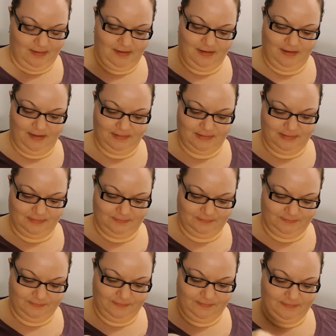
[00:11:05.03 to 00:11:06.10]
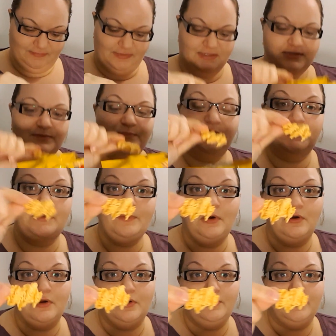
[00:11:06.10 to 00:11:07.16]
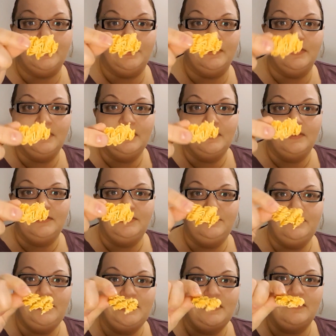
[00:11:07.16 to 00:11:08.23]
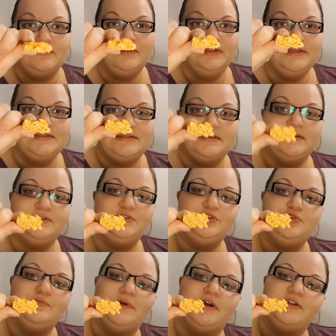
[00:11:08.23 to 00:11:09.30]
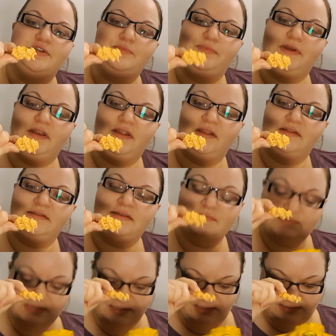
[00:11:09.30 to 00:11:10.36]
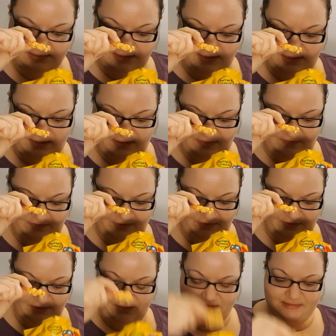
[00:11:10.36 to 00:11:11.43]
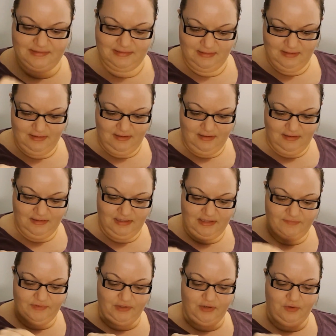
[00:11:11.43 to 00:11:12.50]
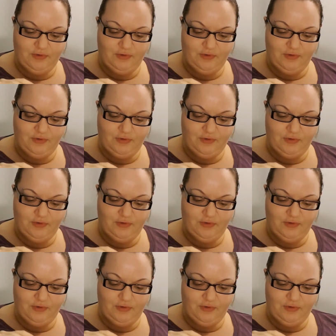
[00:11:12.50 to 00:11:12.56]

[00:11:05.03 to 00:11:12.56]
Alright, these are pretty well coated. You can't really see it too much, but it seems like it's got a very nice, even